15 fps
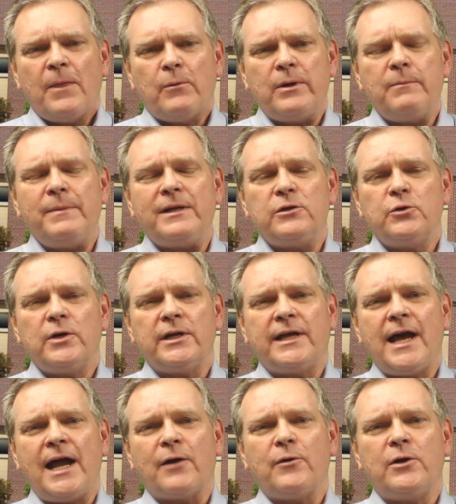We've been doing
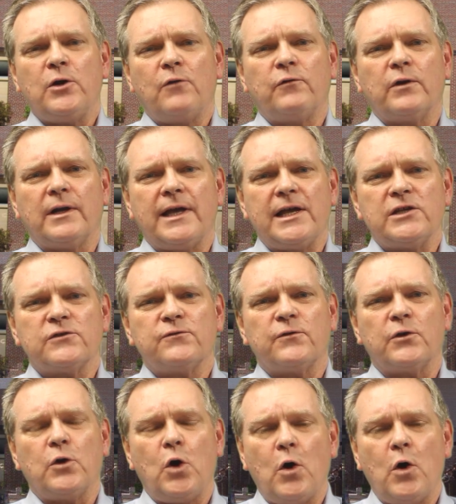concrete overlays for